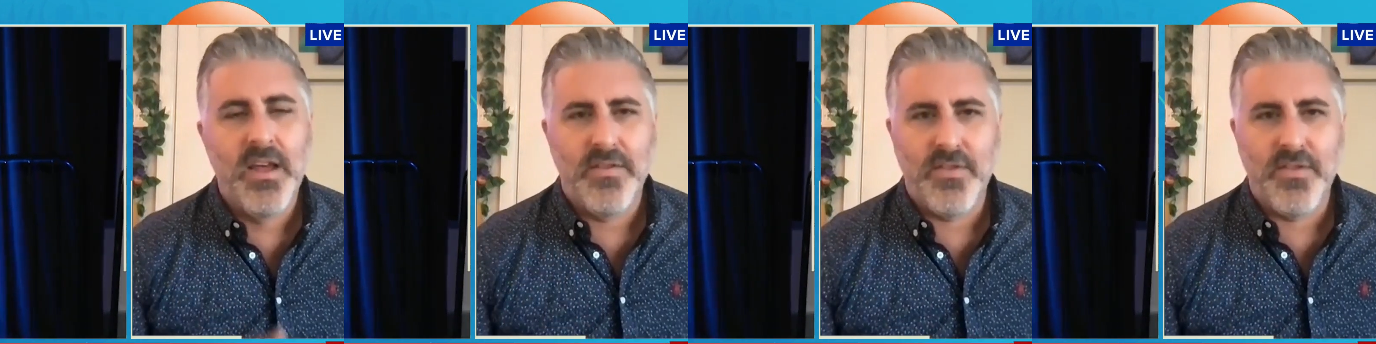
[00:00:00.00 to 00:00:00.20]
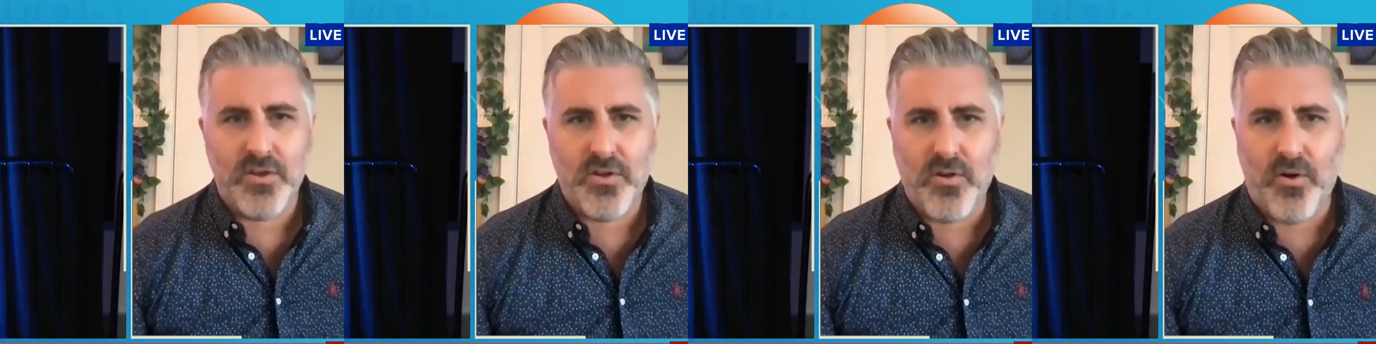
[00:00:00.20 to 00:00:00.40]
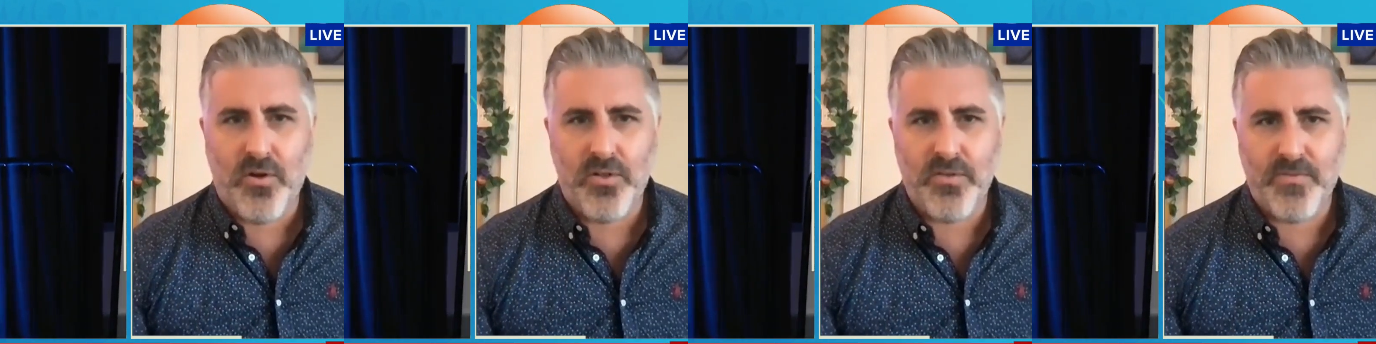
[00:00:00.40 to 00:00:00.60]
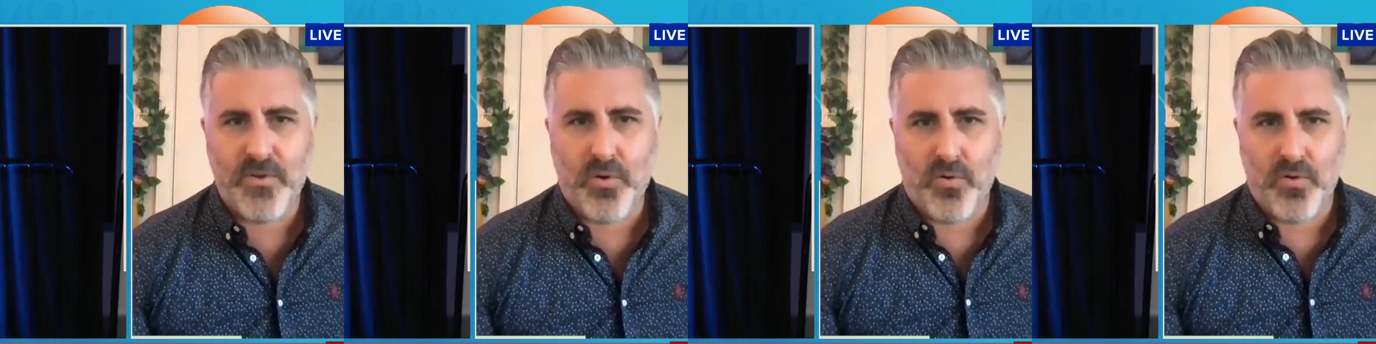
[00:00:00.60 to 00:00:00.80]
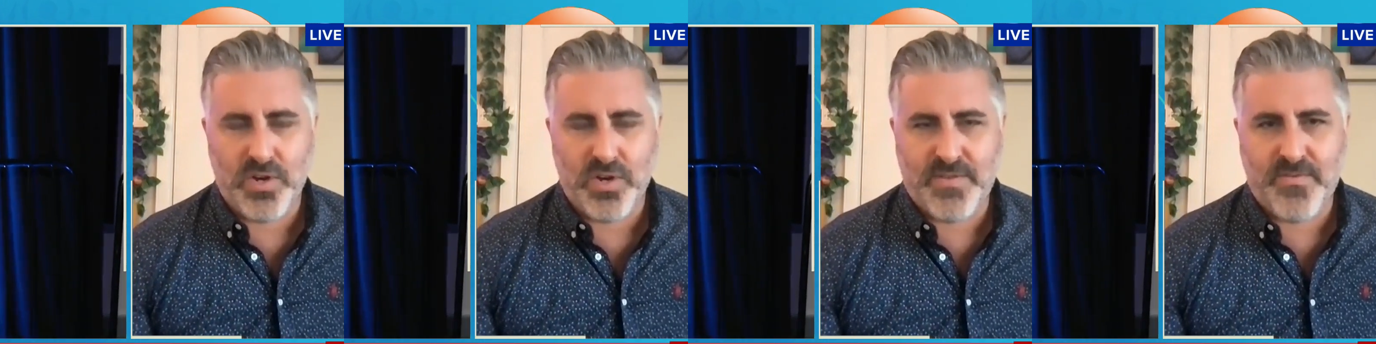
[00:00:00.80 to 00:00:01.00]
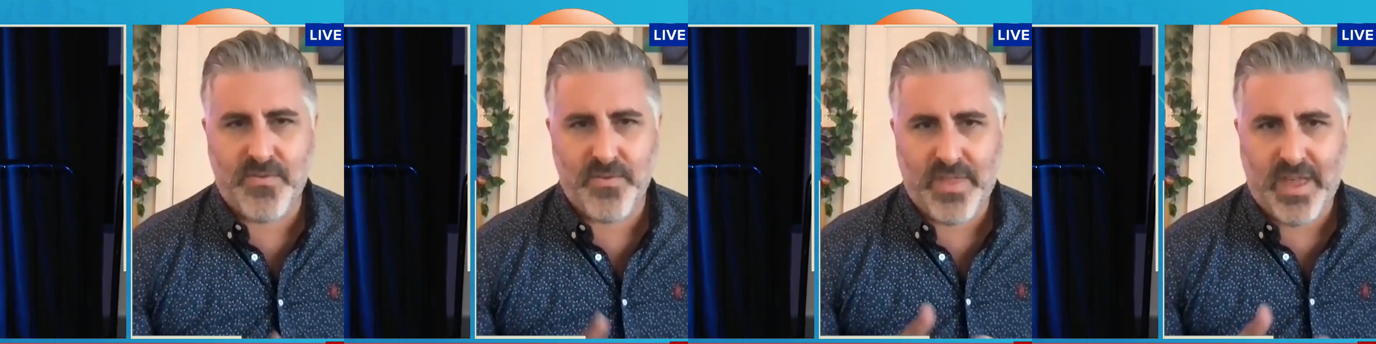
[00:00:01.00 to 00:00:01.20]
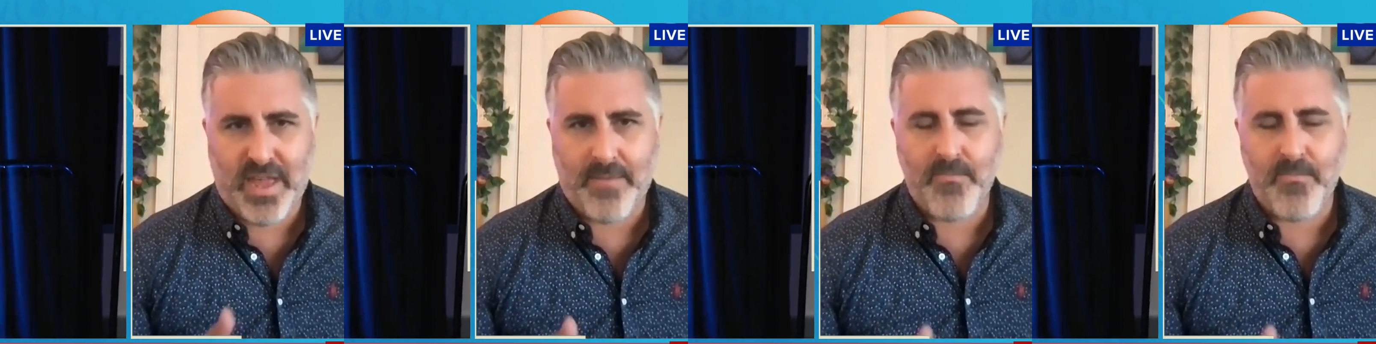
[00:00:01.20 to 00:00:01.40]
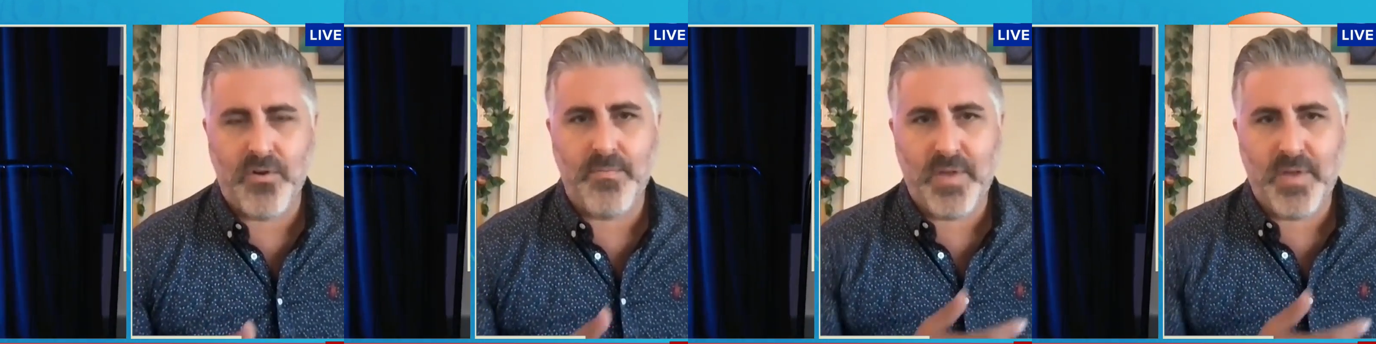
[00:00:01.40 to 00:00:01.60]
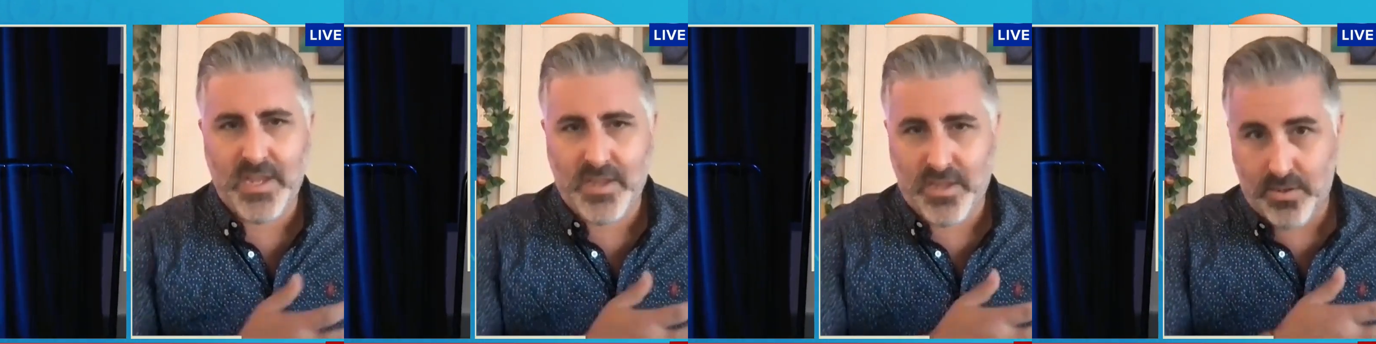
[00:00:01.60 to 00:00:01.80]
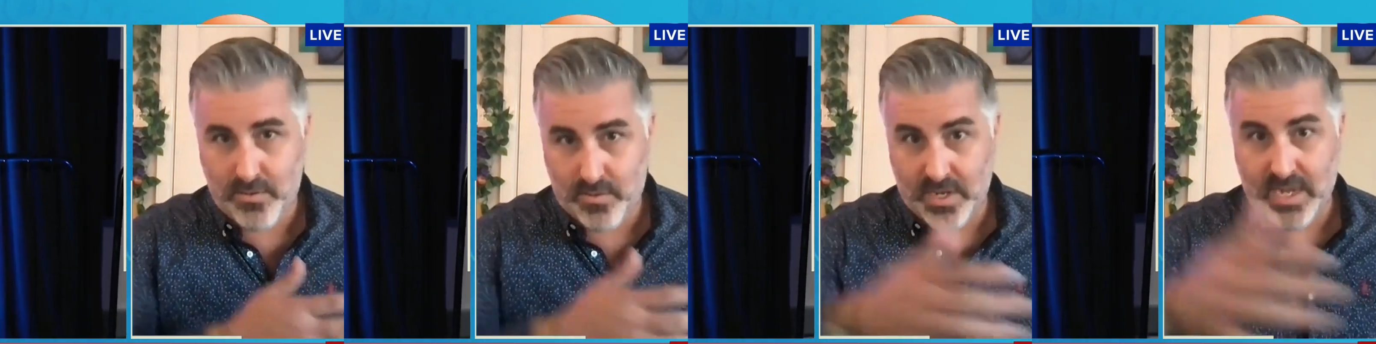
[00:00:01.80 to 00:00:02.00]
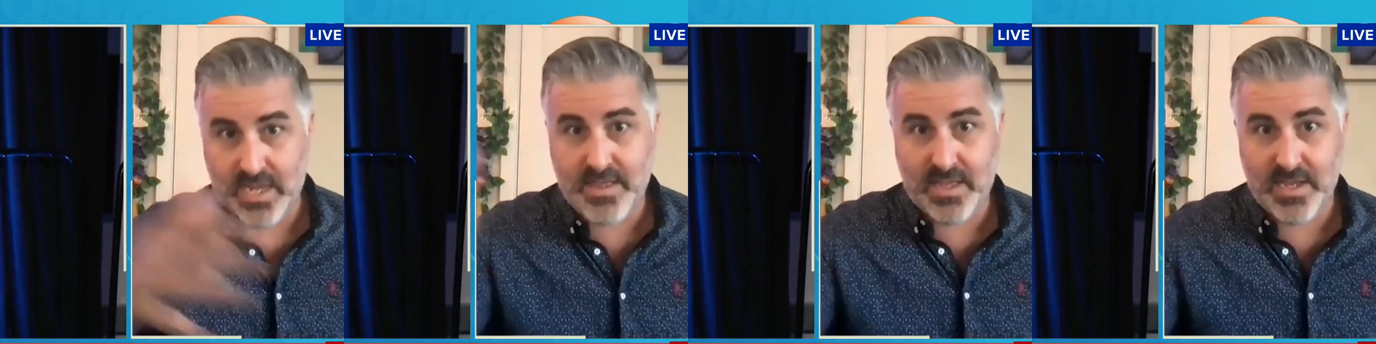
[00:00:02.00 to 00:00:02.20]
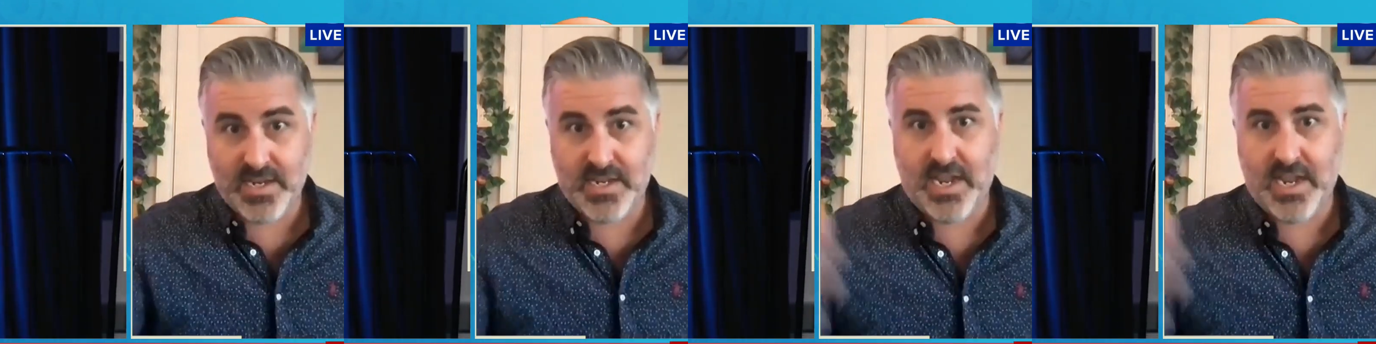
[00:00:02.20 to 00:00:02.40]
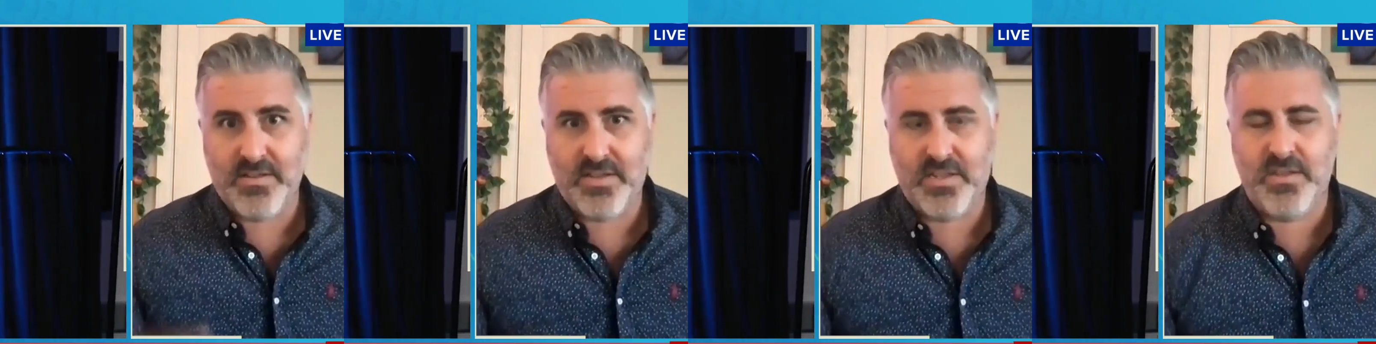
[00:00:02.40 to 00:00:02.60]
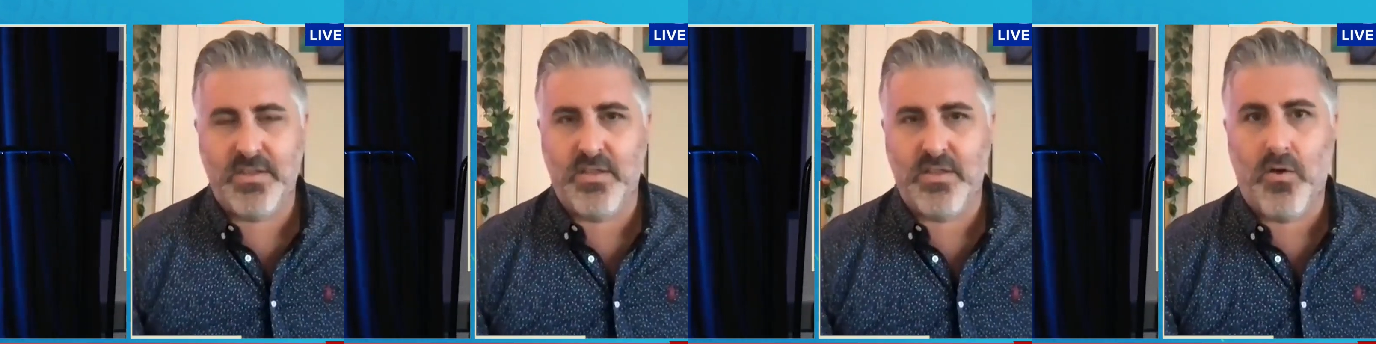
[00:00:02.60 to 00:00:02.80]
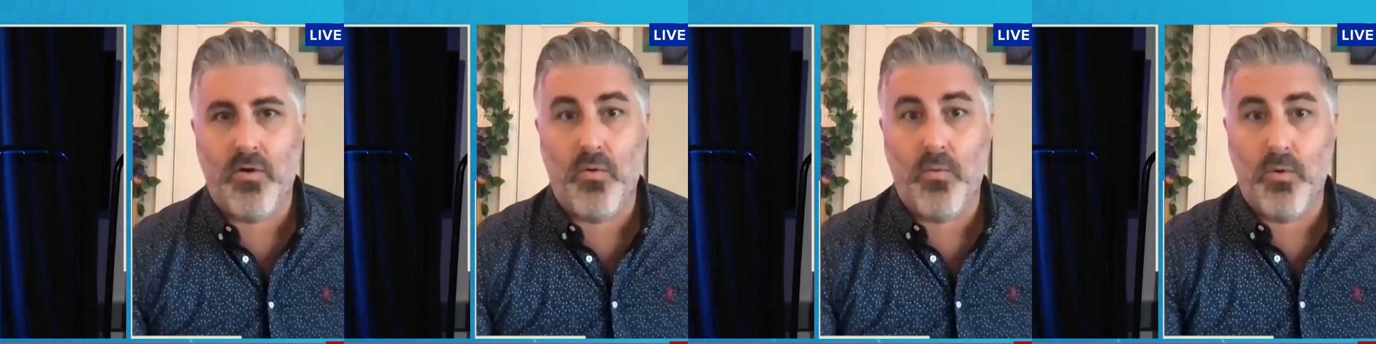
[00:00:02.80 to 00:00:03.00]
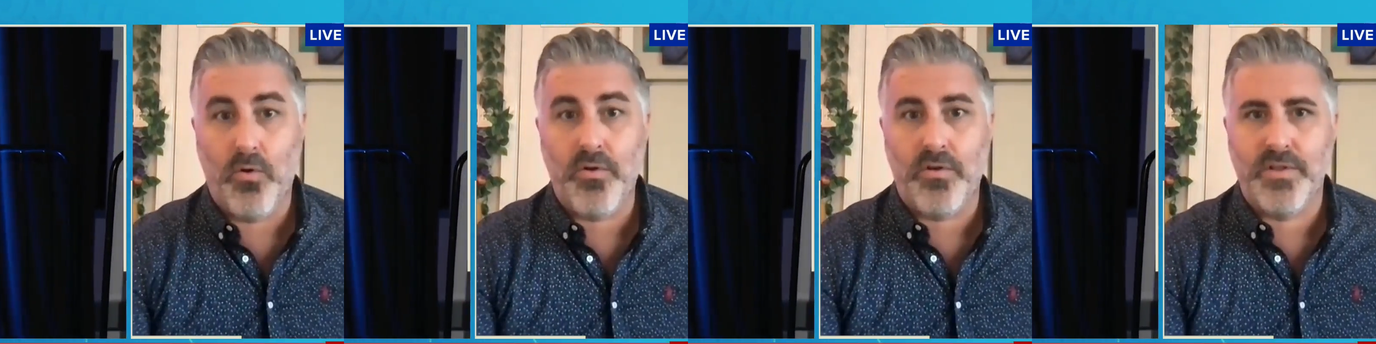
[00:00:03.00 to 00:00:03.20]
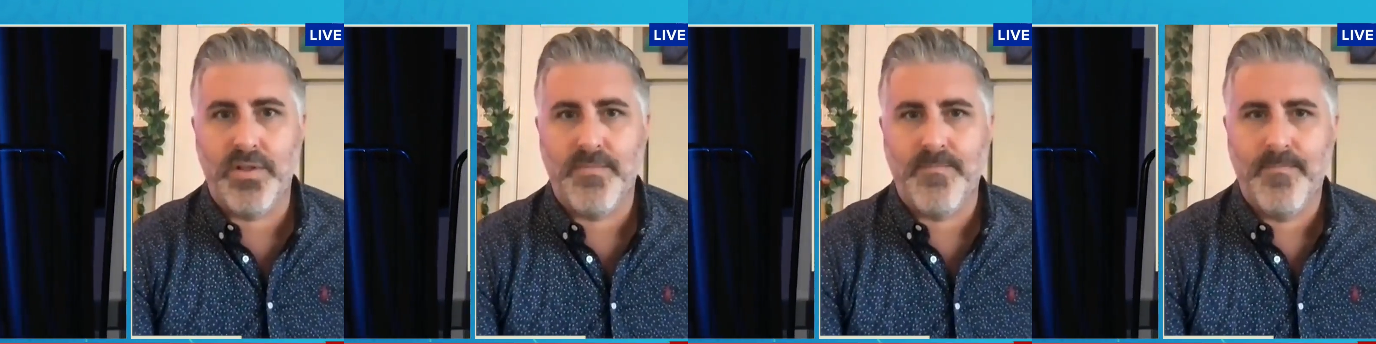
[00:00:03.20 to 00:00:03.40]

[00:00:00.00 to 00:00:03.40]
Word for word: the goal, of course, for them would be to get this out to the whole world.